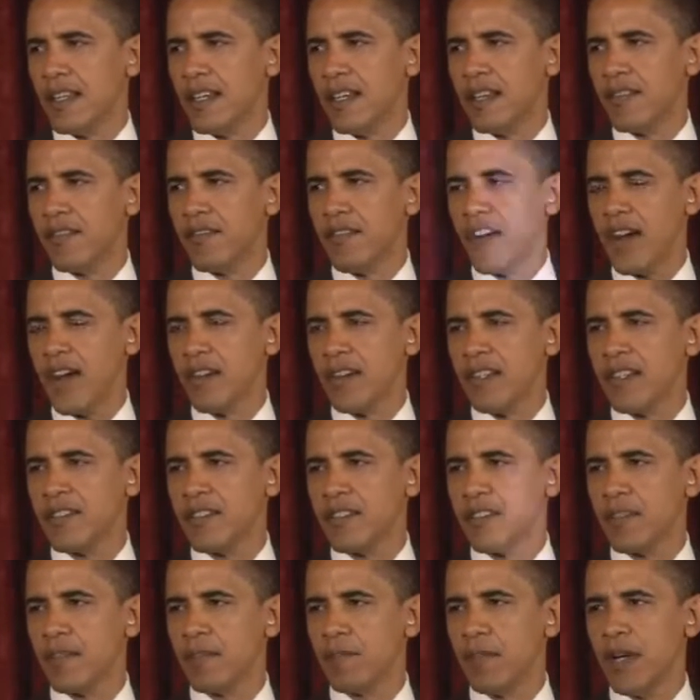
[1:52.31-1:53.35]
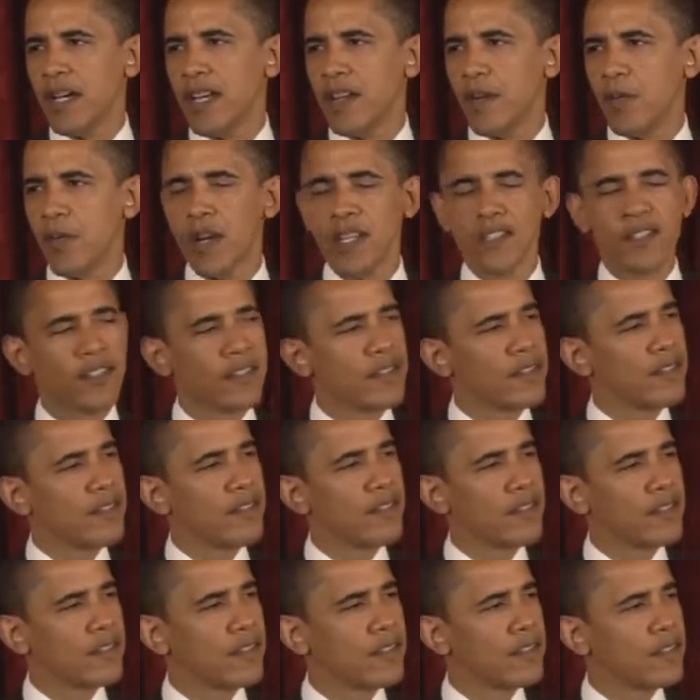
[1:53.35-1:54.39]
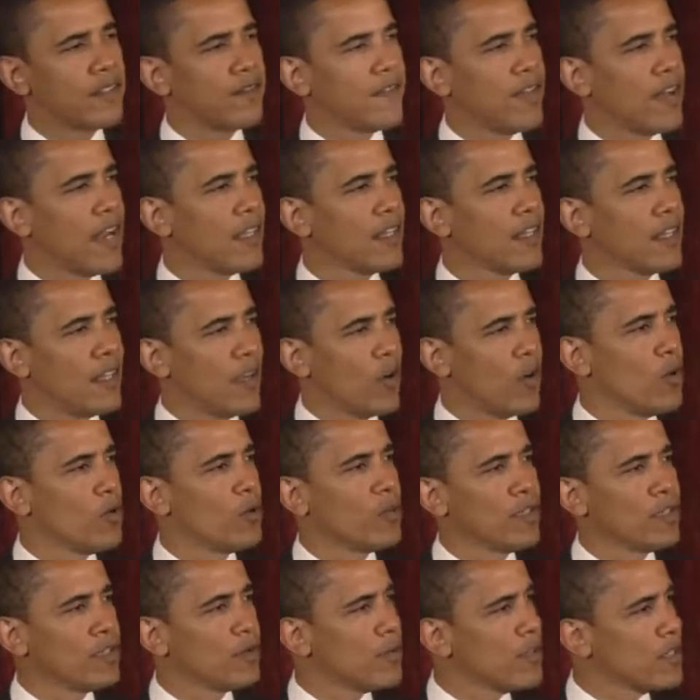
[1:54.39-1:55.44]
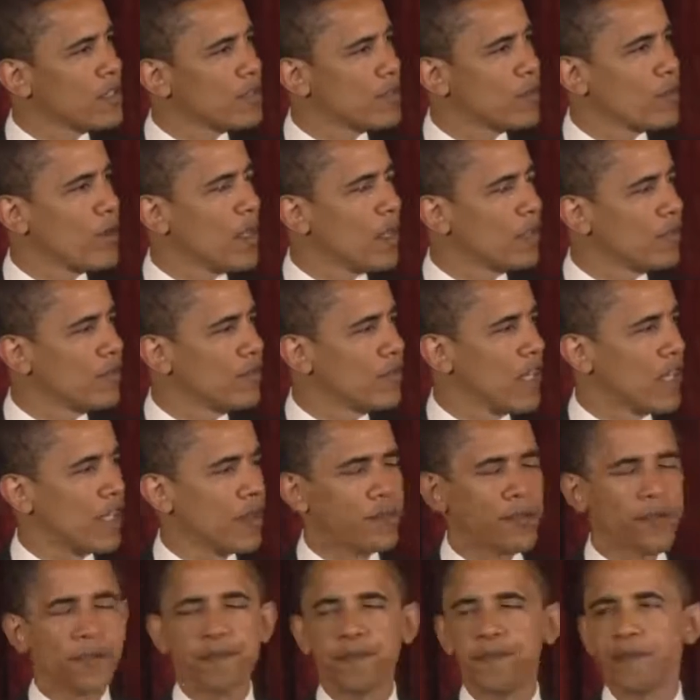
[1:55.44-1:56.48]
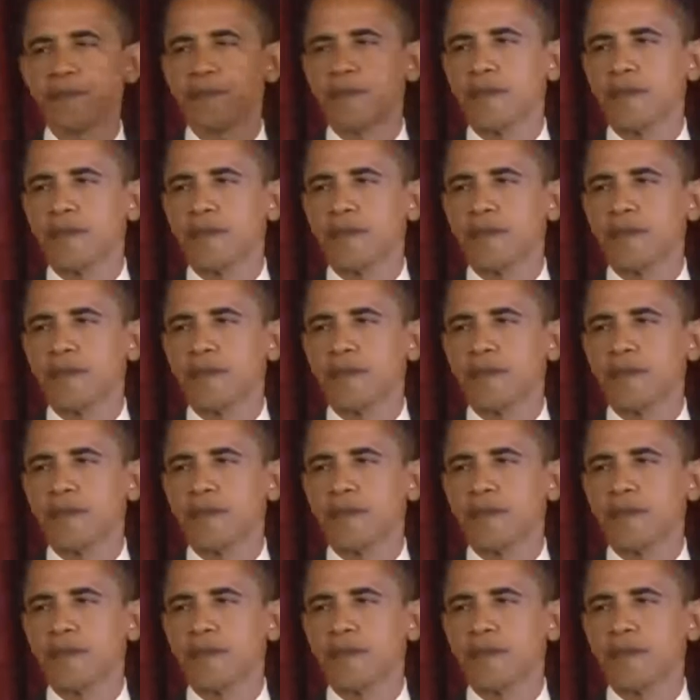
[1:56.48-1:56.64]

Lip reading: unfairness, but it wasn't finely honed, it wasn't well developed.